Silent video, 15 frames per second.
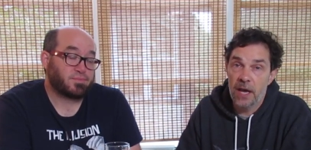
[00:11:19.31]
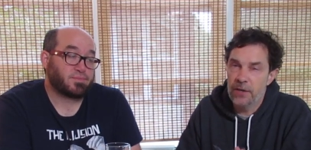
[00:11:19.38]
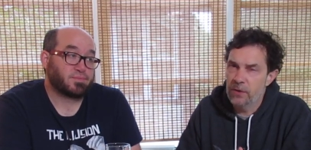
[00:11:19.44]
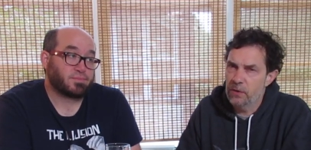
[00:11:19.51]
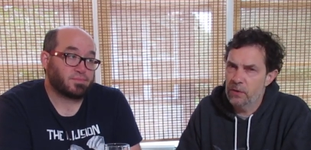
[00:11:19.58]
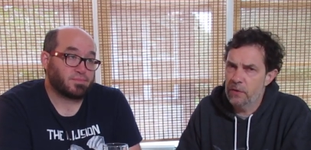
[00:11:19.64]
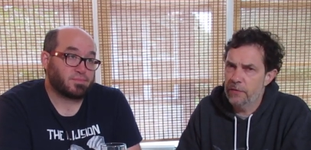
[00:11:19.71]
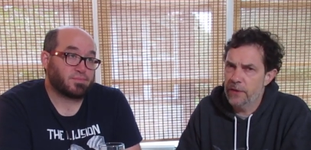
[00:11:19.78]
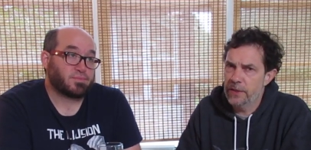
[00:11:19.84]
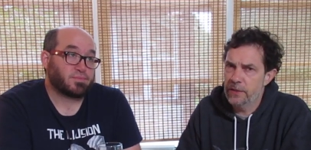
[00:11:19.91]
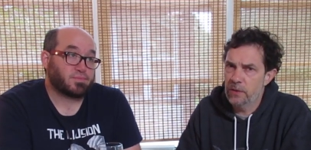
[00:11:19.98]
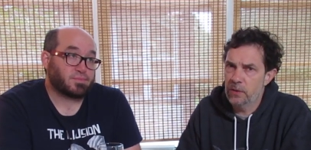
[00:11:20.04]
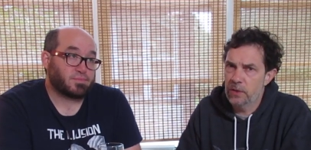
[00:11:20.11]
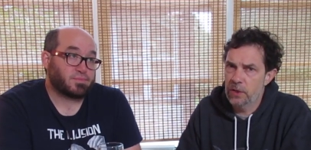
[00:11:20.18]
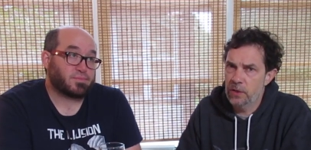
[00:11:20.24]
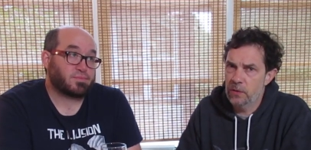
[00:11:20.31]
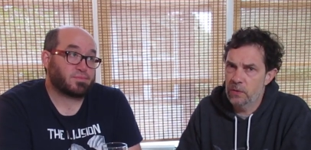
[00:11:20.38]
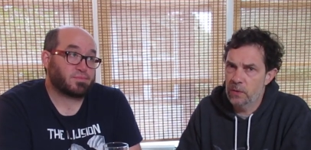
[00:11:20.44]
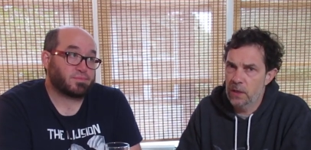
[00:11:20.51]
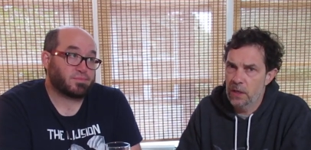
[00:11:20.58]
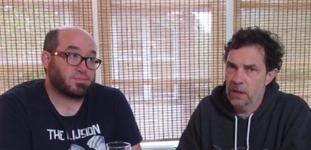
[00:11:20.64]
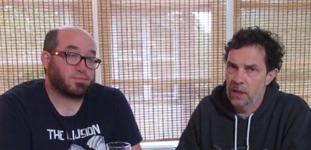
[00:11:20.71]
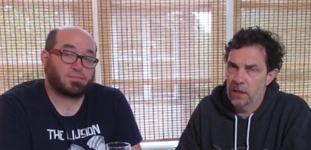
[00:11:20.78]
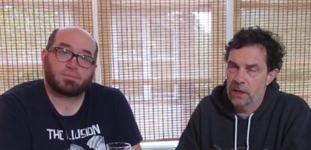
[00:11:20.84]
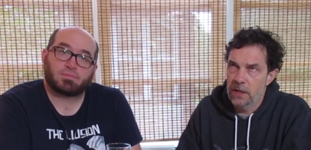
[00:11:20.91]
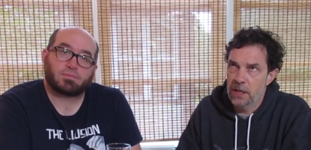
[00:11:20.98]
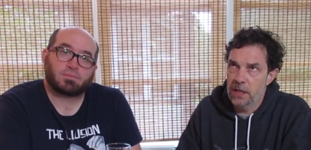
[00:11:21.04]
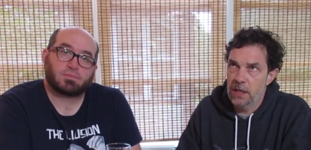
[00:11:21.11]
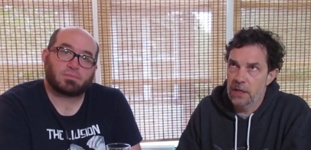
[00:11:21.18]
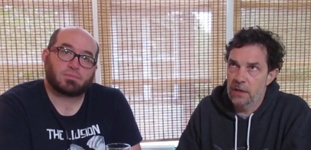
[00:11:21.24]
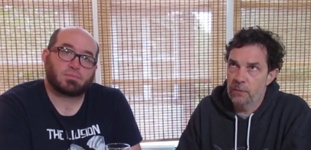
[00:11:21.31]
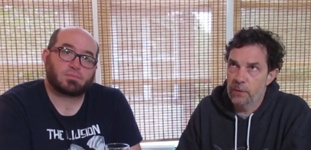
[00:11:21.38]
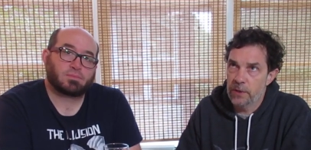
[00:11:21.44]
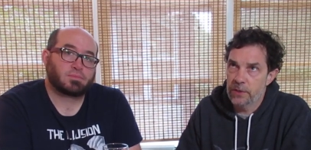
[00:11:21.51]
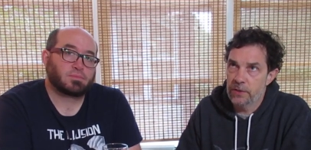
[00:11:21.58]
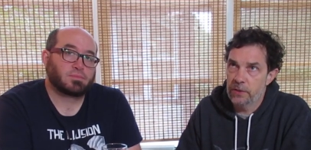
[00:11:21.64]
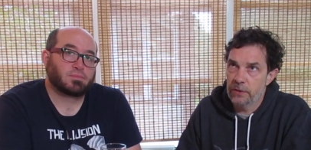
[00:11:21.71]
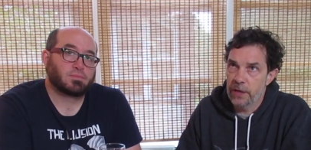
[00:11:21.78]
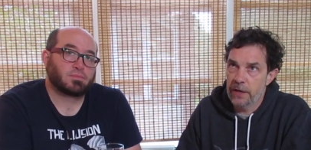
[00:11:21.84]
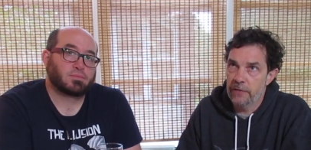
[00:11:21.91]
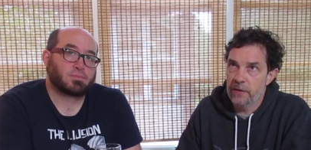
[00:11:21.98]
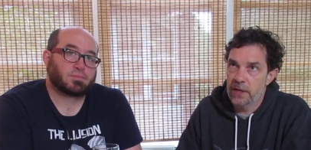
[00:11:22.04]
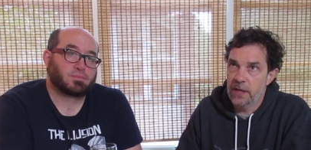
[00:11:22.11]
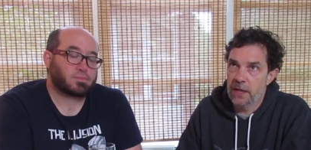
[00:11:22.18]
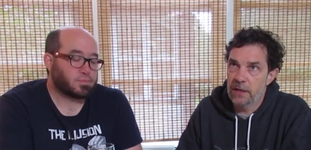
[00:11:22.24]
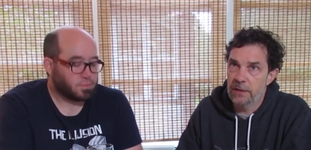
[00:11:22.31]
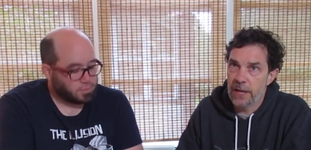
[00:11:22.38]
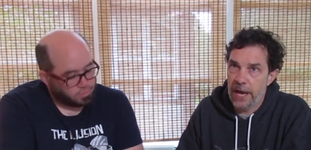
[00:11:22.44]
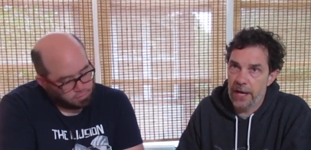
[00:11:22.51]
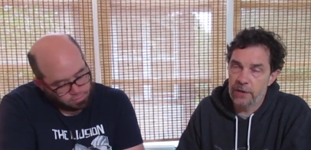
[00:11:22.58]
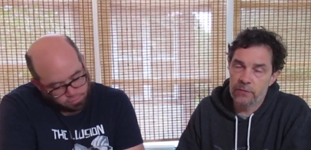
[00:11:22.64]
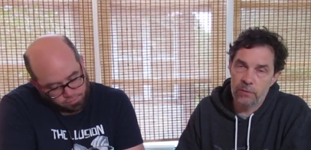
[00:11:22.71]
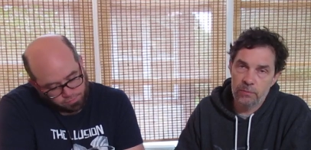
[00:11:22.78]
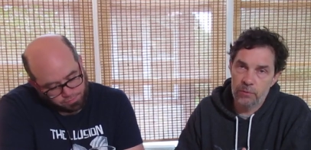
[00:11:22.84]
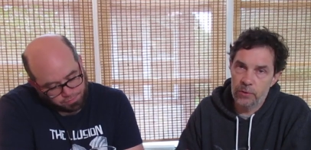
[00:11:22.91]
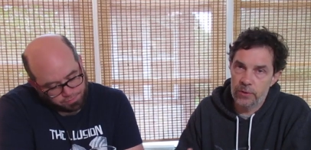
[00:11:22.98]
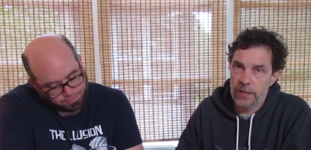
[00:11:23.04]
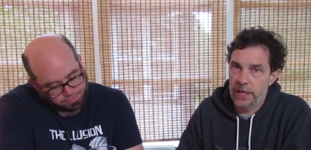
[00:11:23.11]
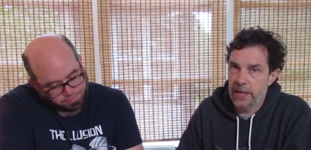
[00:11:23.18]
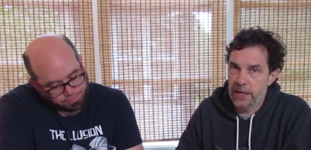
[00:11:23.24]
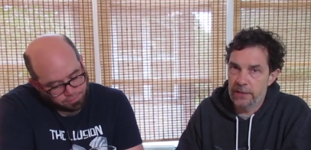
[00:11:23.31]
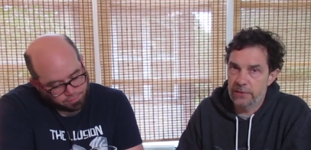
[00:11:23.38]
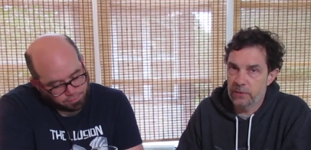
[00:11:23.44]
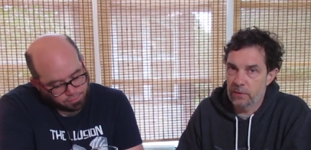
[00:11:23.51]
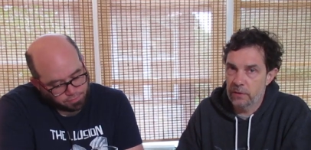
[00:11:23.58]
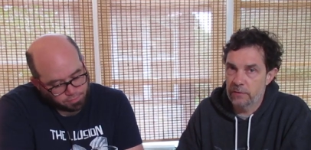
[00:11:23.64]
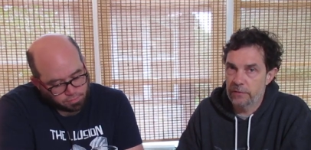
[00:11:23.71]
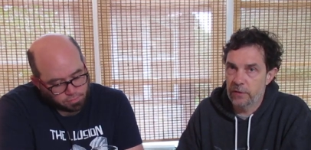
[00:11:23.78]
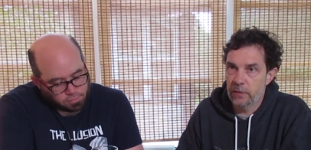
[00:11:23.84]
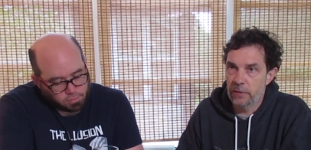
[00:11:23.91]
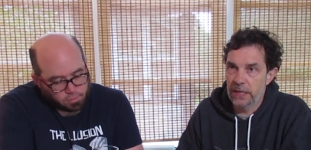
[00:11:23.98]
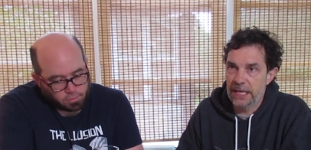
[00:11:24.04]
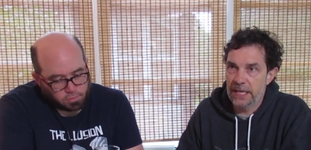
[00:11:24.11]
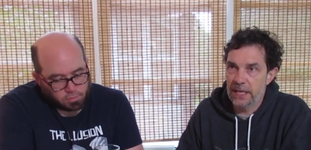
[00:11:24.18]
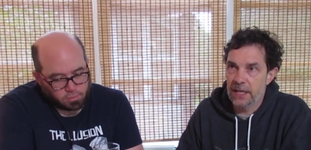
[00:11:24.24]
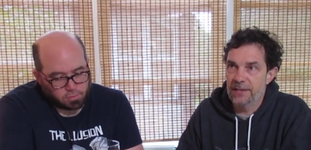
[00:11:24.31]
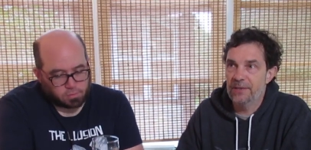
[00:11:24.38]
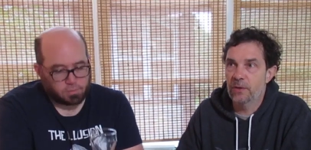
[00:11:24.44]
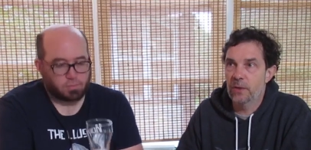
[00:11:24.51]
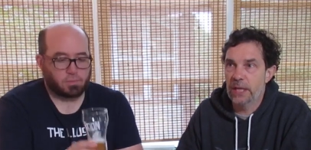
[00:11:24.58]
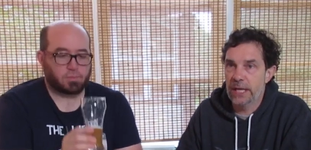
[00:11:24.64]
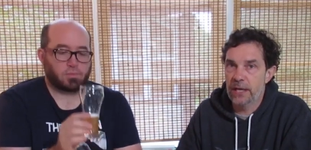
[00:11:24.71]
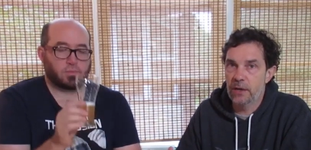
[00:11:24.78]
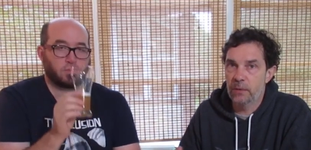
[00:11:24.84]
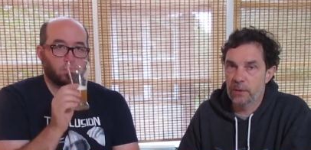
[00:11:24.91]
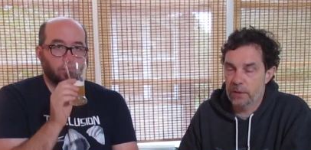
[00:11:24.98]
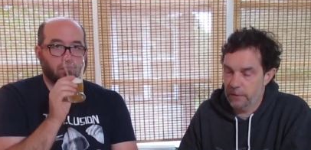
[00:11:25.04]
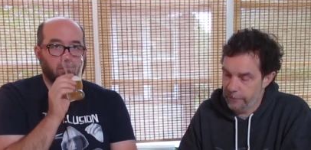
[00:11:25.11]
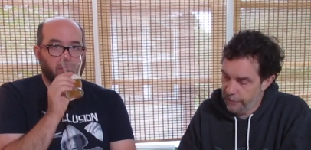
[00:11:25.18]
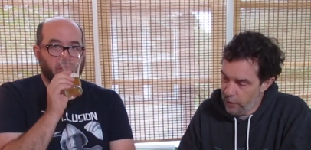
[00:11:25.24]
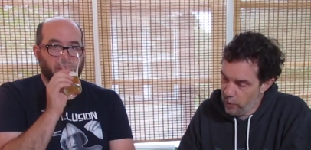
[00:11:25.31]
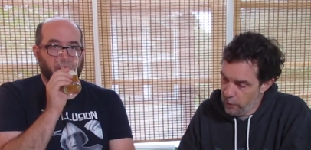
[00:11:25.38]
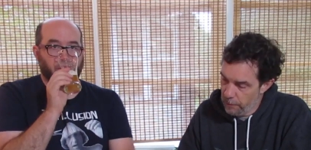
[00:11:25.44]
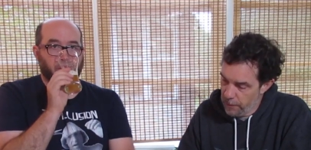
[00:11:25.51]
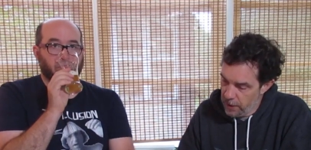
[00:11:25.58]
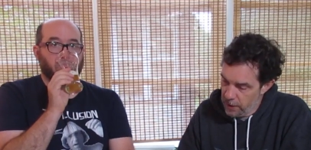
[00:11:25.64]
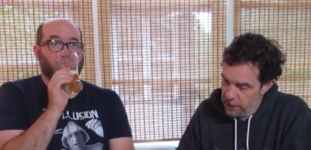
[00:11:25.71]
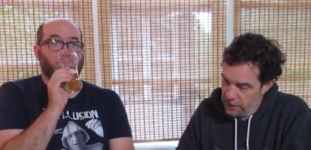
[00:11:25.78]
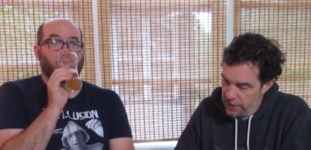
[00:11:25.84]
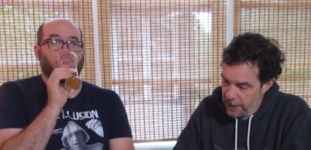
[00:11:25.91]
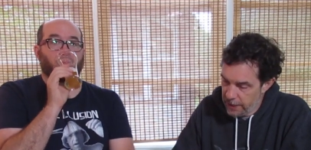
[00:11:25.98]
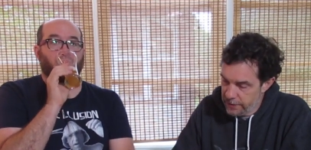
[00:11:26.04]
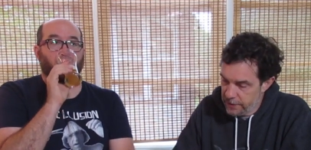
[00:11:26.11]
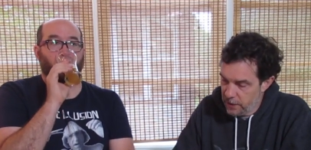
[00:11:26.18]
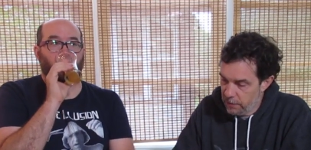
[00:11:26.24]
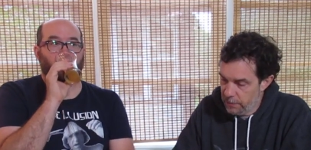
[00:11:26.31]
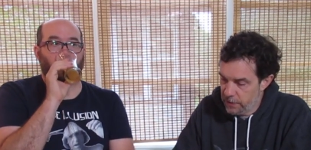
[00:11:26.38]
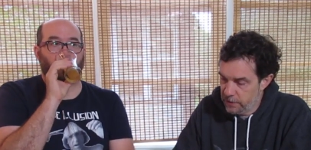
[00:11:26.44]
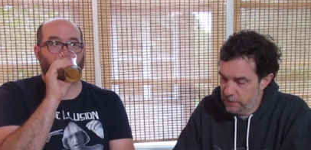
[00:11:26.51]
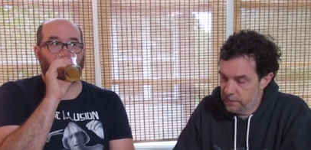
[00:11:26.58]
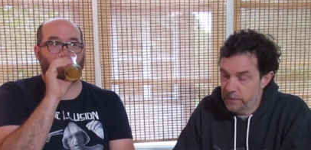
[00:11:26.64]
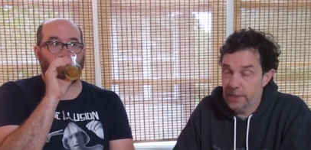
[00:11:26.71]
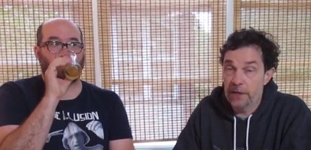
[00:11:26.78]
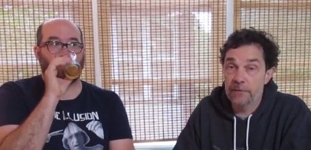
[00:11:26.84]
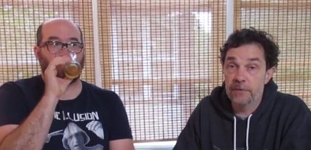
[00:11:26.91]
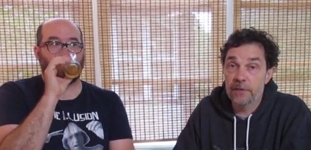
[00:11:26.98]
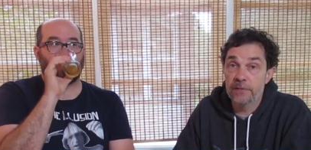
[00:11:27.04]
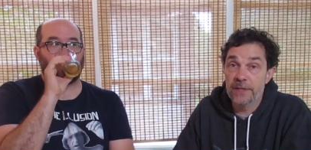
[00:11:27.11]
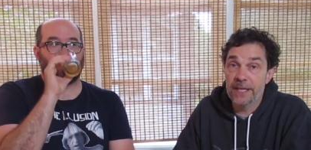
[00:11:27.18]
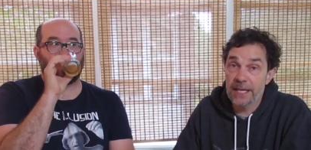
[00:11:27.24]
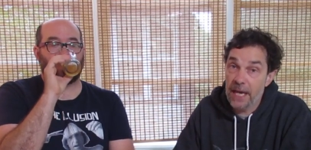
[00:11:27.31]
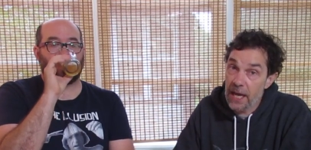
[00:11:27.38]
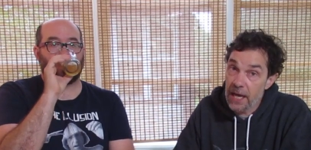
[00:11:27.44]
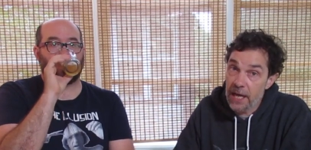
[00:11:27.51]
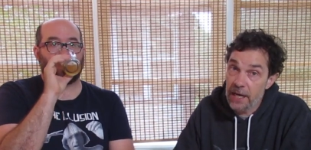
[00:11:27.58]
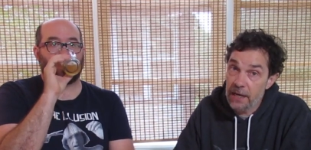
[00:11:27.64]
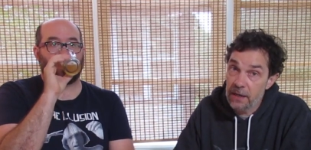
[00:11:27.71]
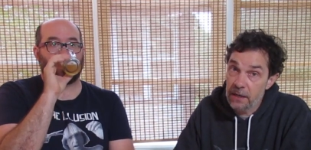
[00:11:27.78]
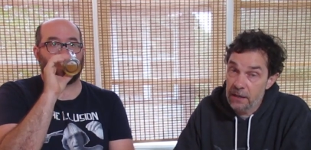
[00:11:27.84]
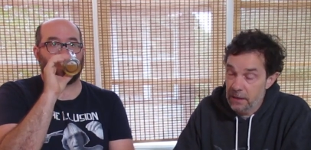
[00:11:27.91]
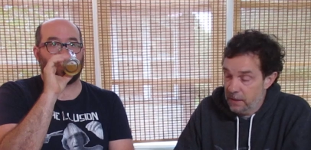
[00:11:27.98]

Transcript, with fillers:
Speaker 1: I don't know if I told you the original gravity on actual brew day. I sort of don't get it until later when the foam dies down. But this was 10.59